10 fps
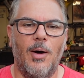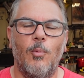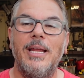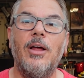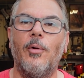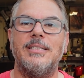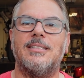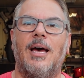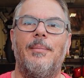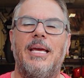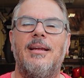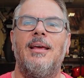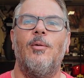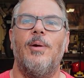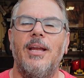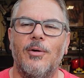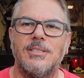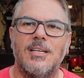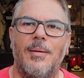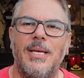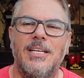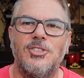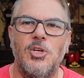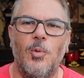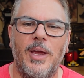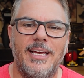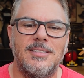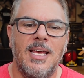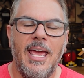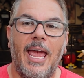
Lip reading: We know it's coming. We know it's coming in 2 weeks.